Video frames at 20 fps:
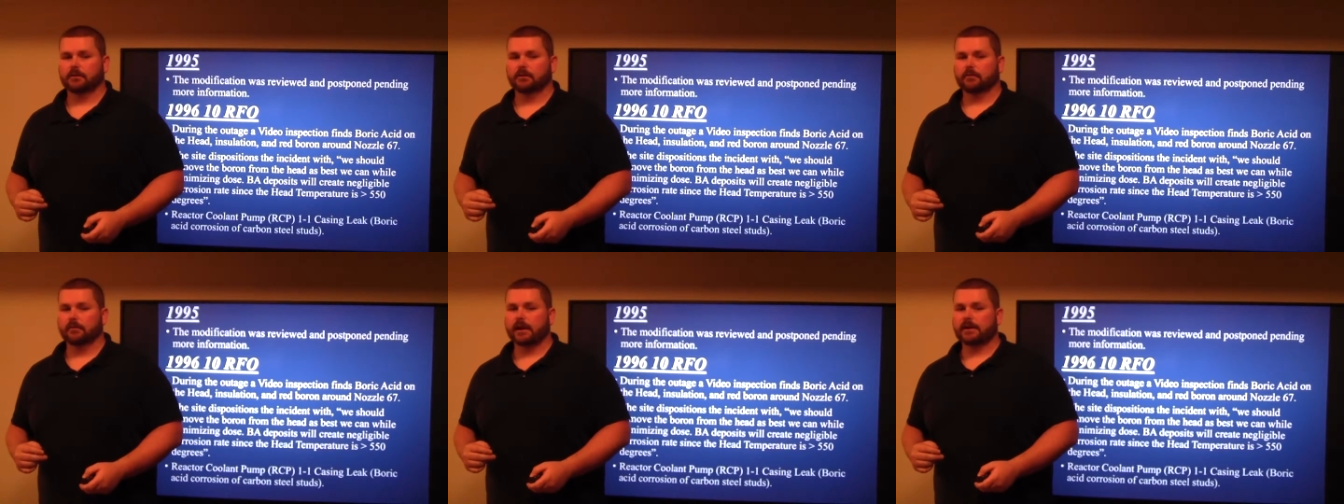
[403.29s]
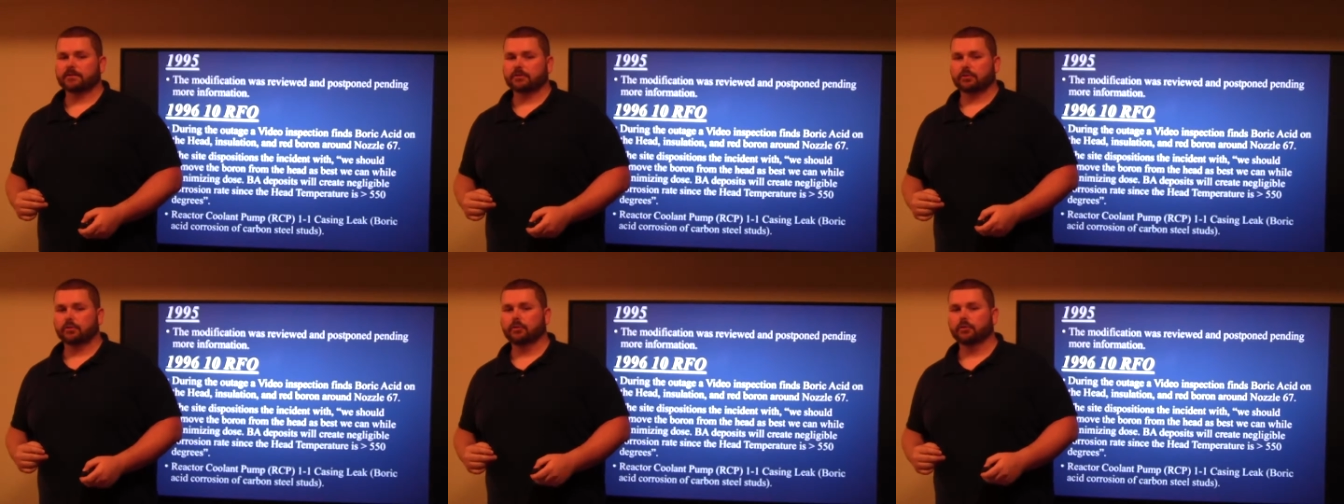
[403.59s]
on the
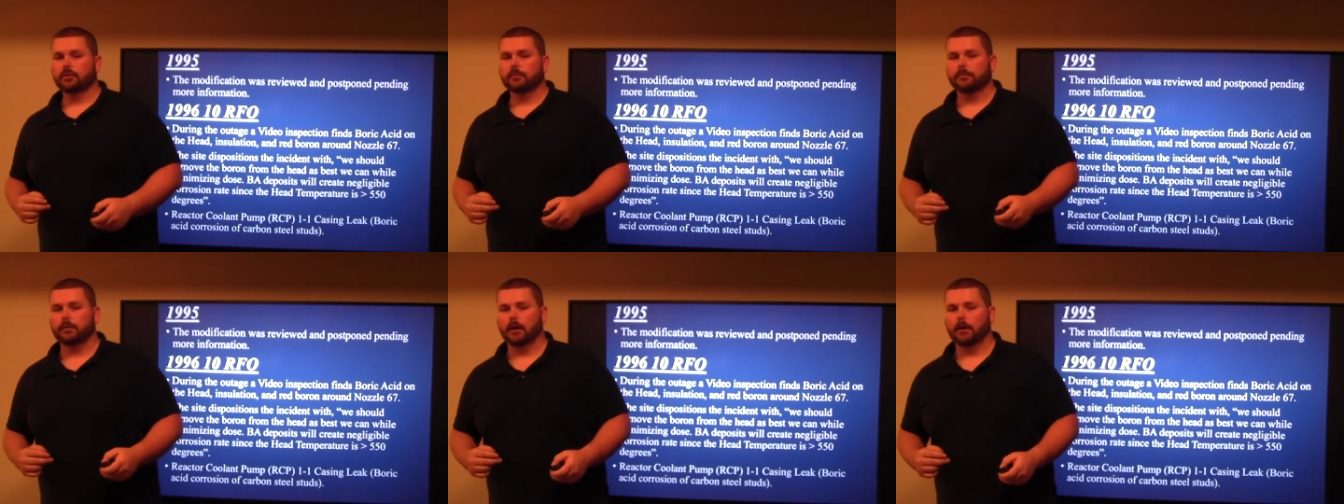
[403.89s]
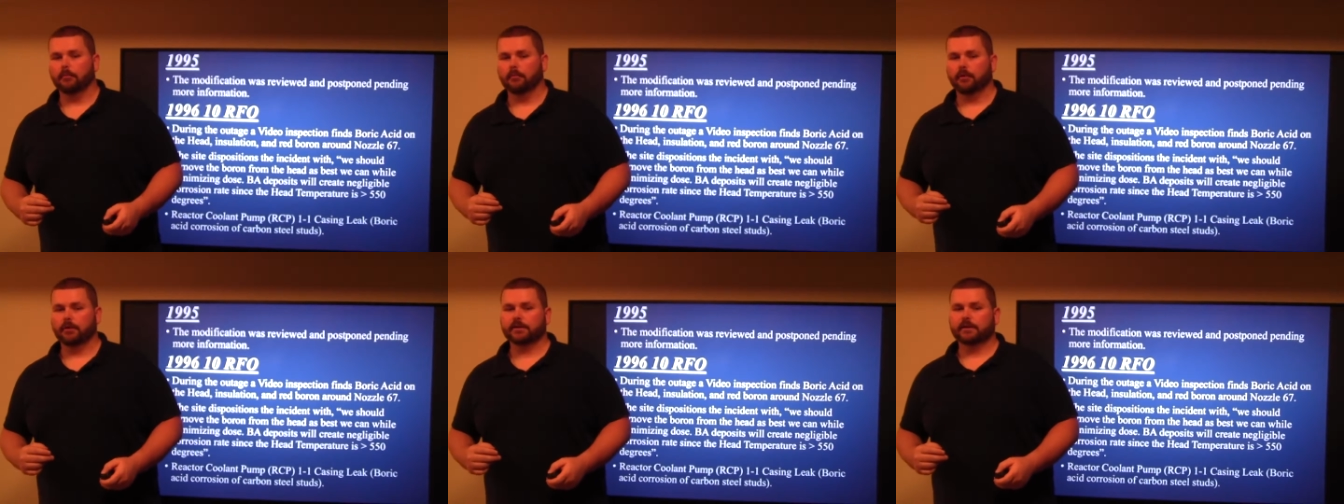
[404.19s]
reactor coolant
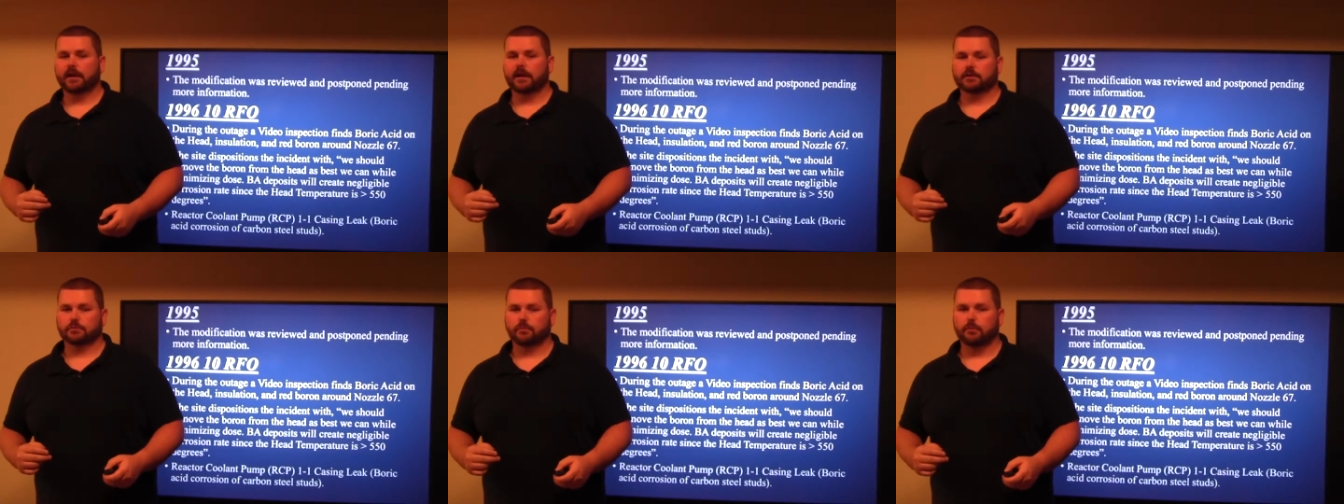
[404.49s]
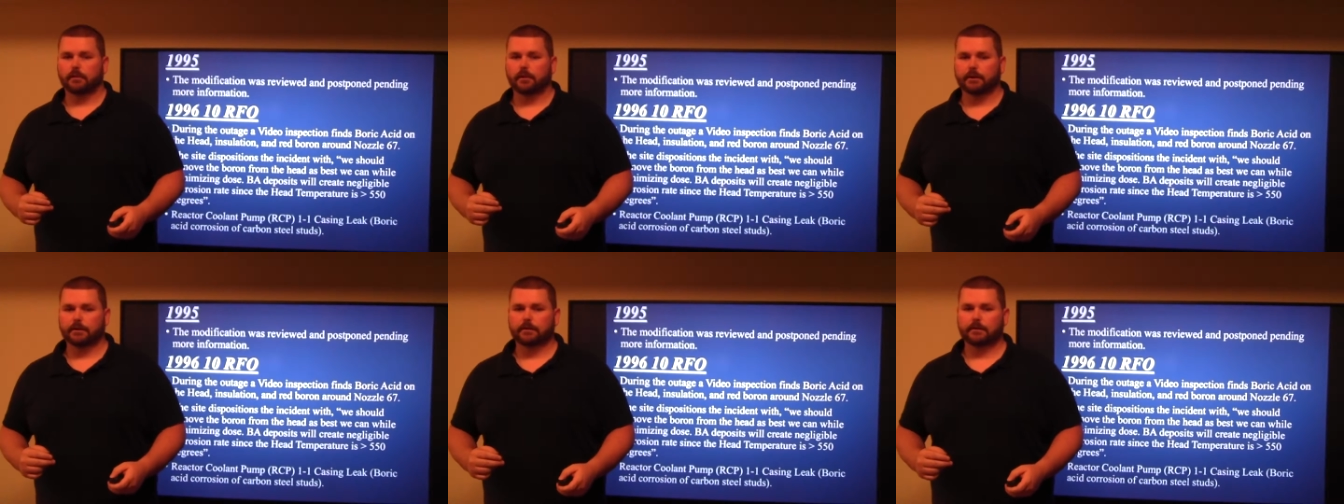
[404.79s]
pump
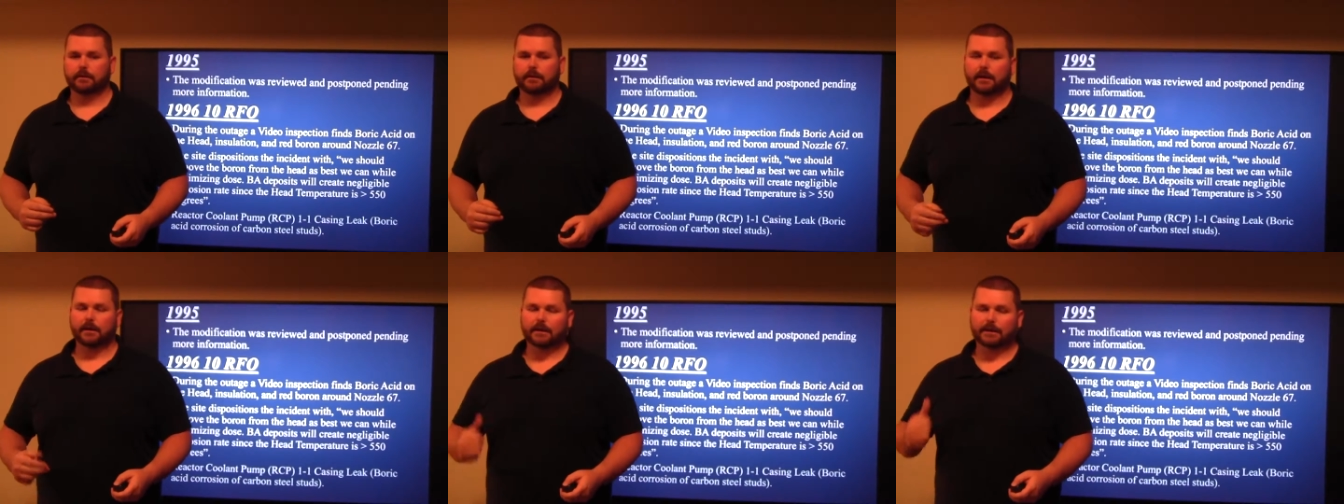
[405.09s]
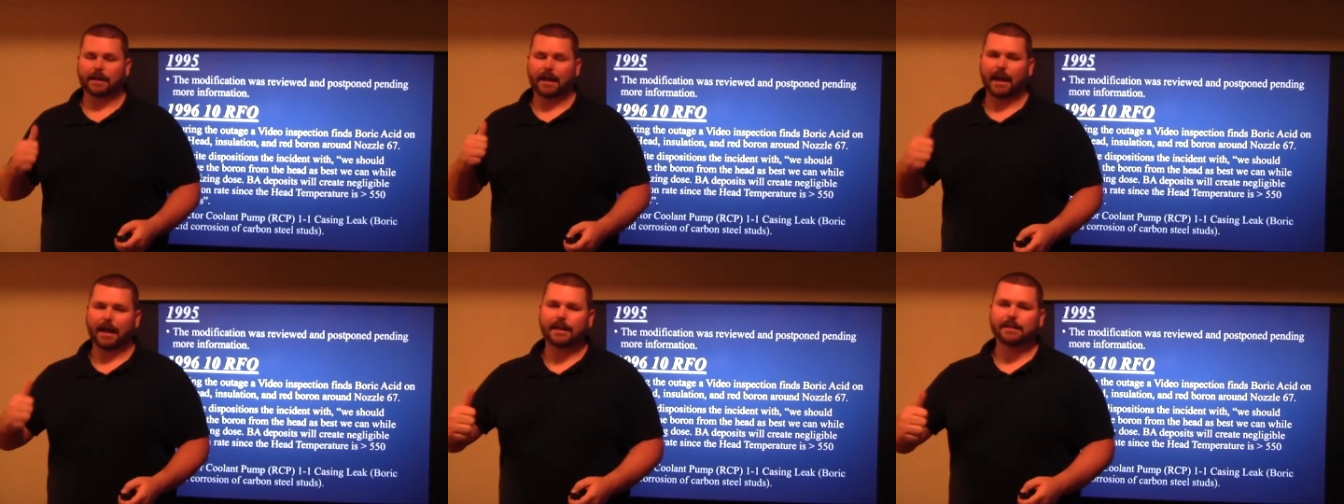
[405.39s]
1-1, they had
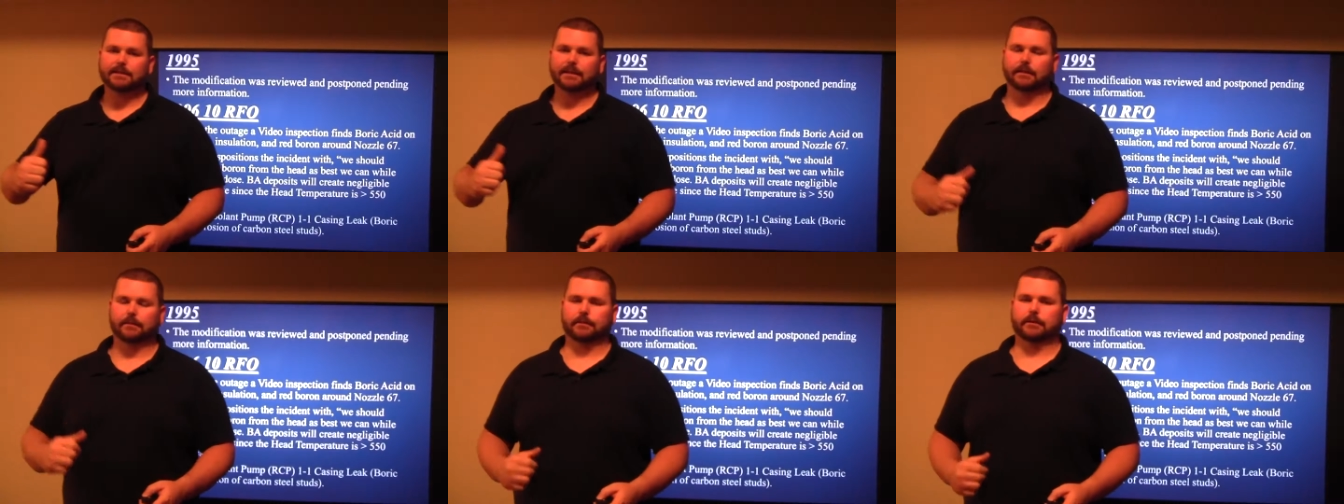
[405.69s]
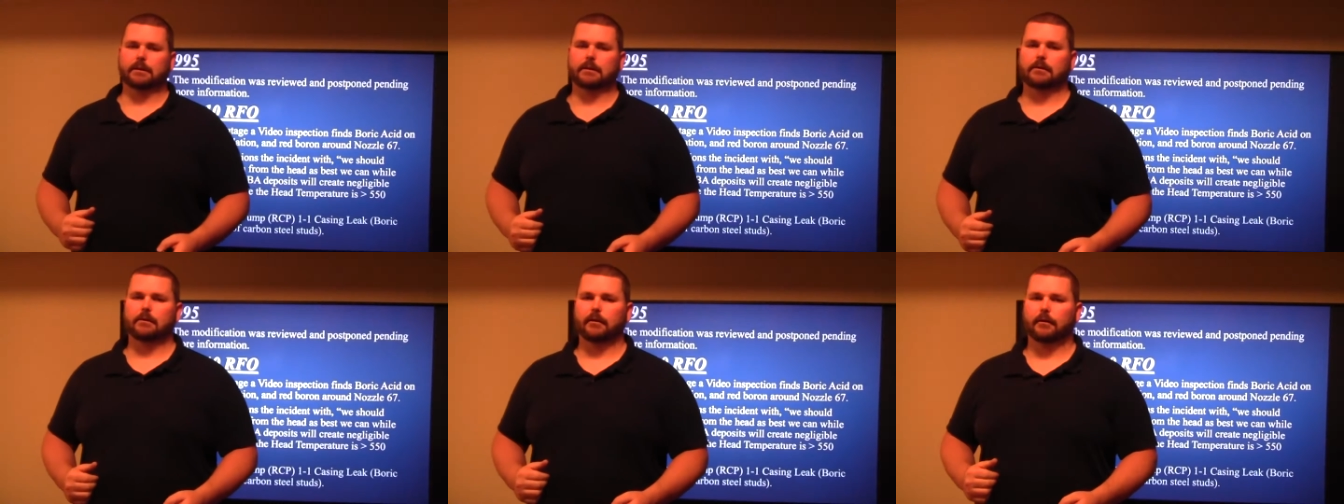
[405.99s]
a casing
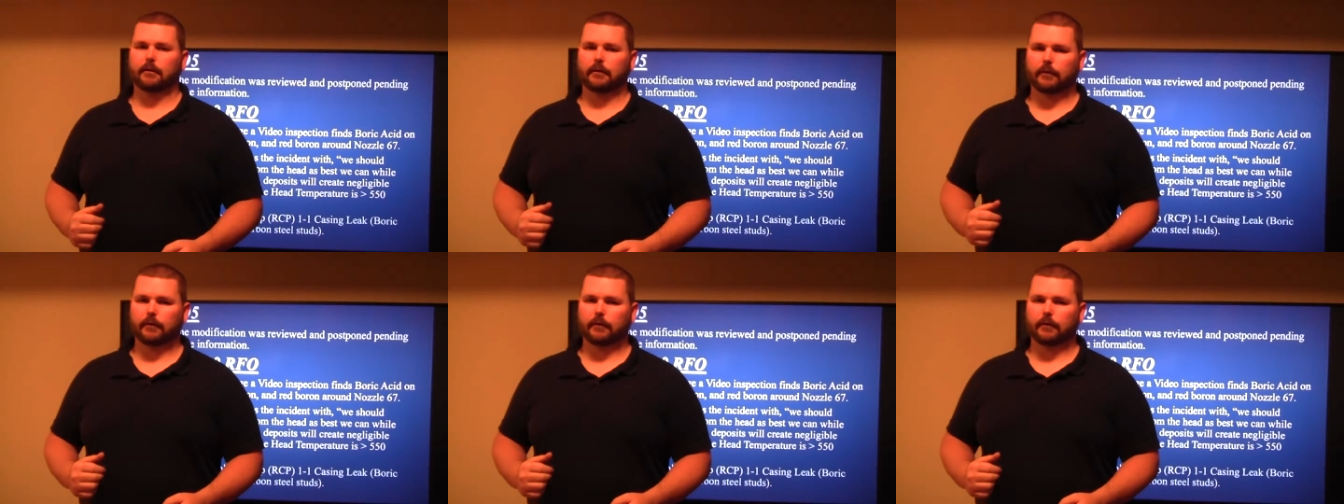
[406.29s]
leak